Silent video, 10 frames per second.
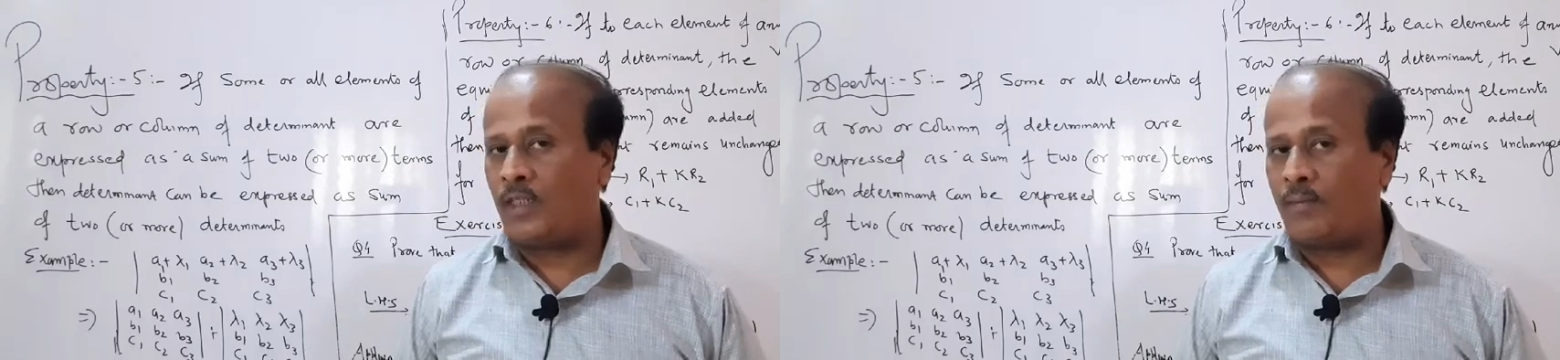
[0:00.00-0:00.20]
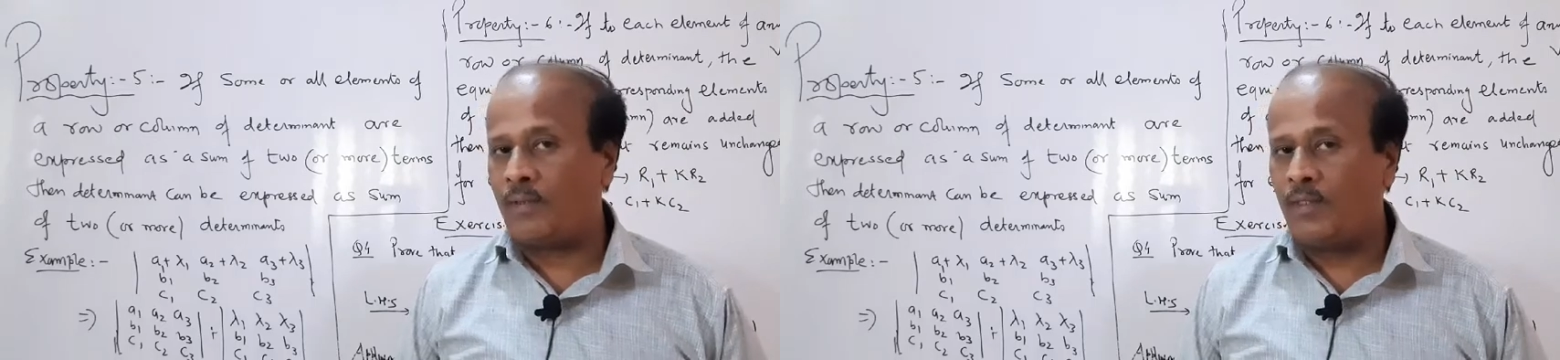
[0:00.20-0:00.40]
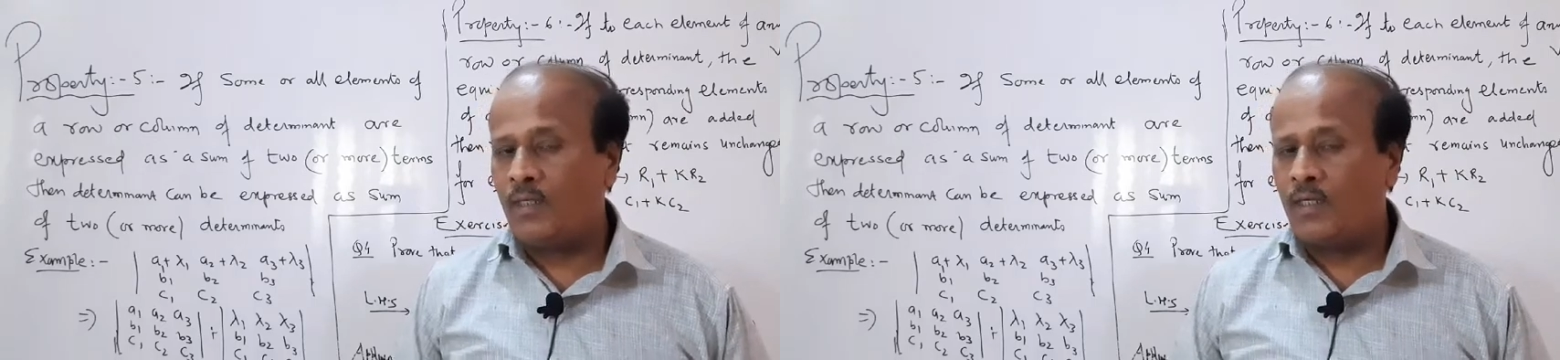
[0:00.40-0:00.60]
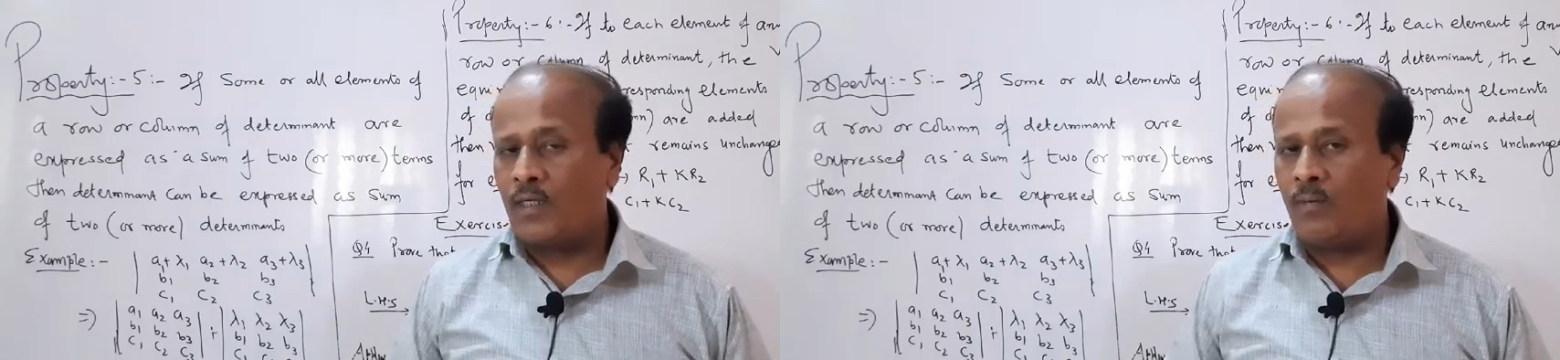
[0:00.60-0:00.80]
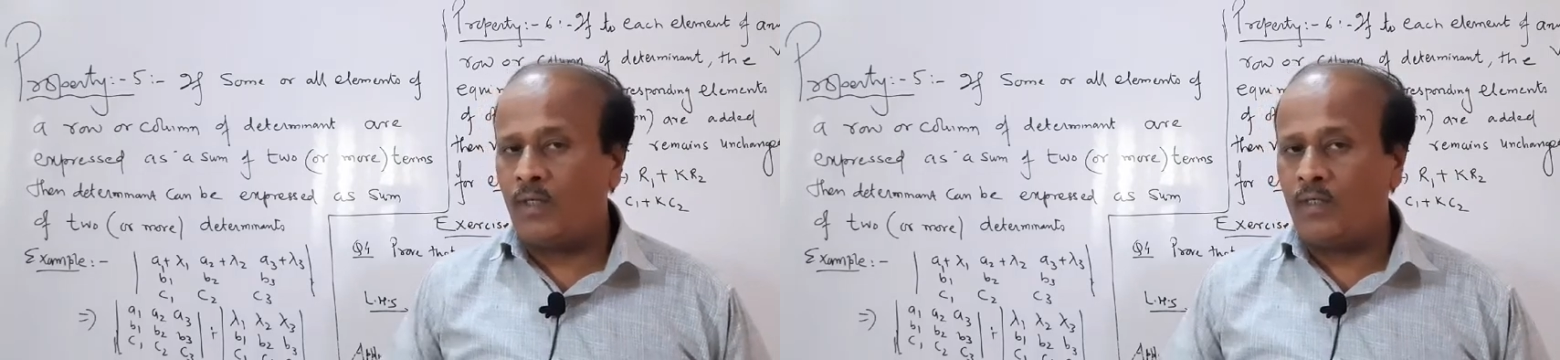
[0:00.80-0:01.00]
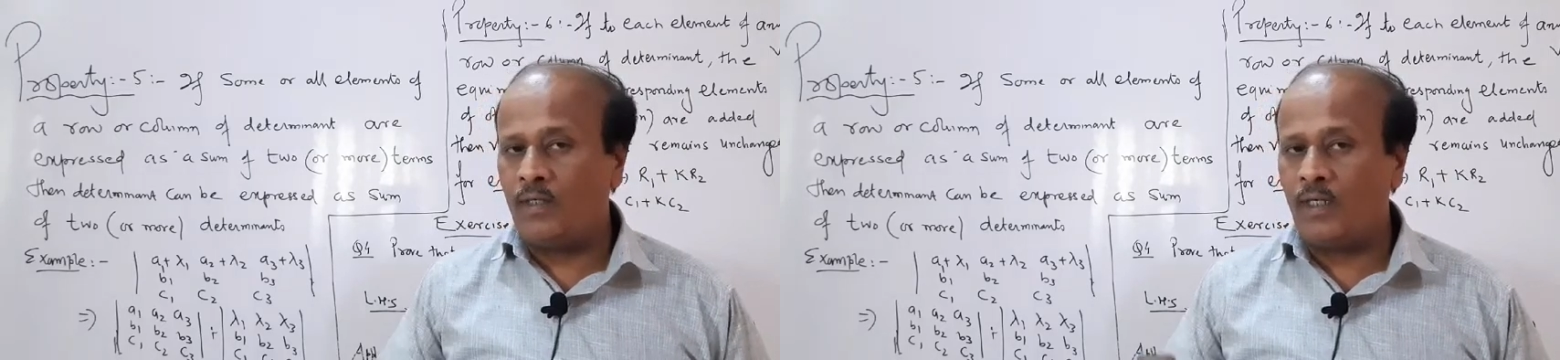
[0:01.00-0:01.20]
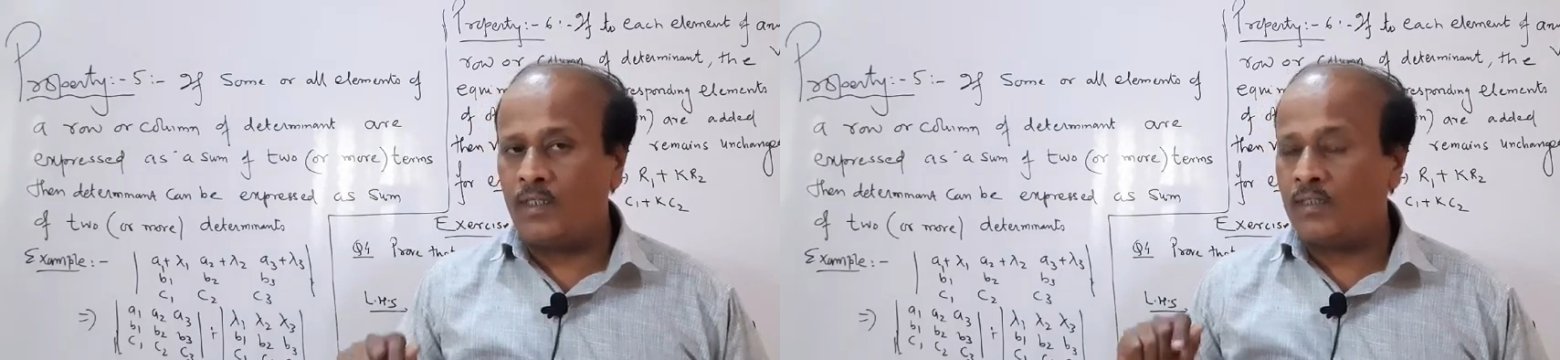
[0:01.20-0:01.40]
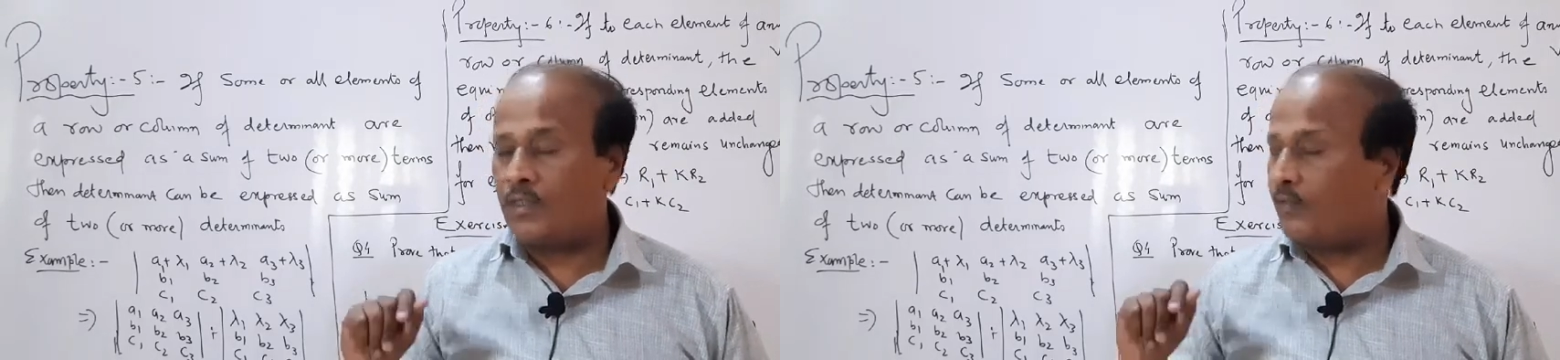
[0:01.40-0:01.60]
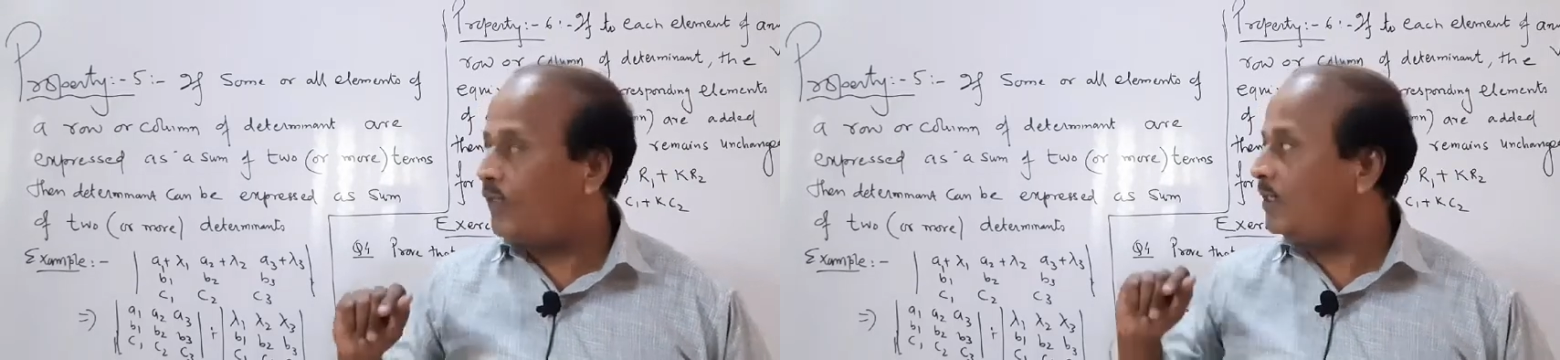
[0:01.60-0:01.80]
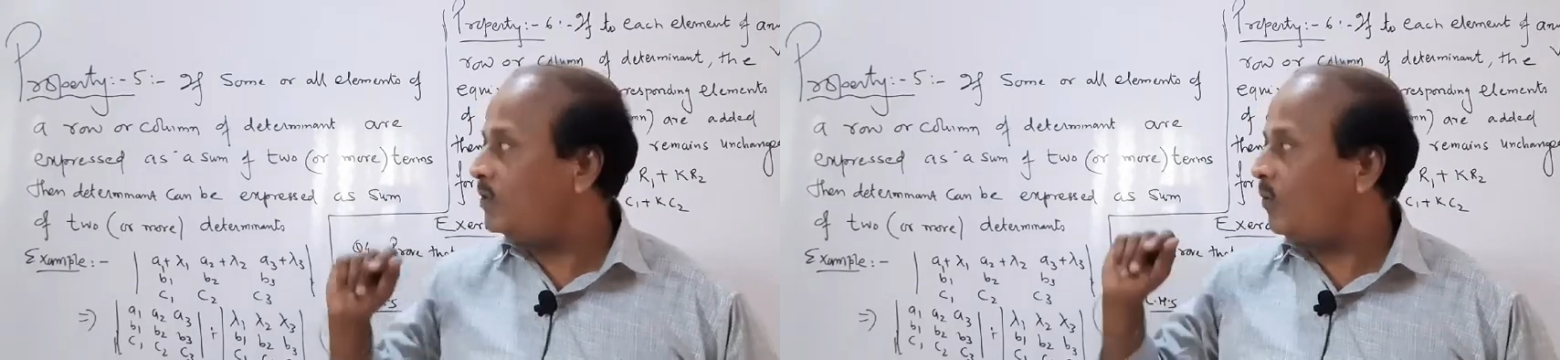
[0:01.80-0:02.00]
type. Come on, let us
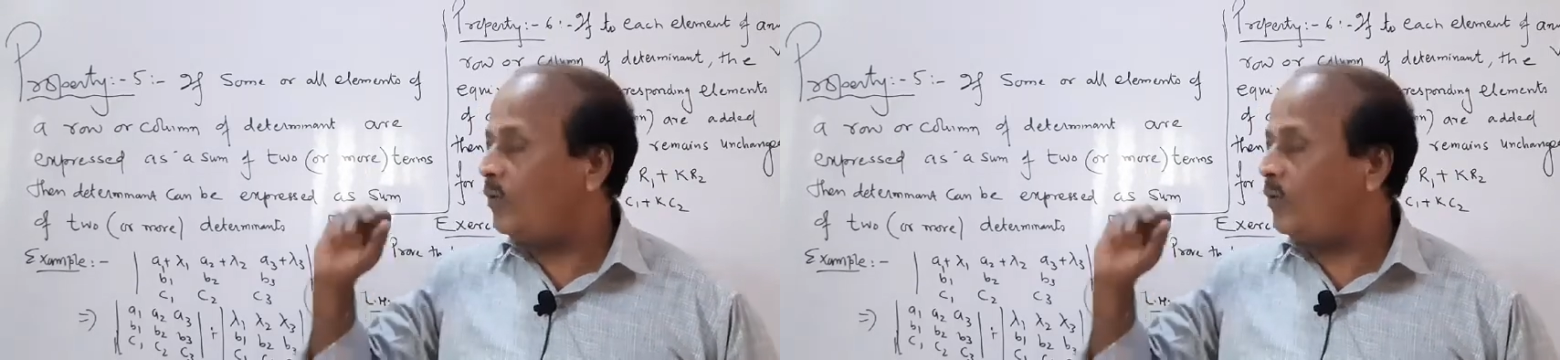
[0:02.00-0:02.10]
revise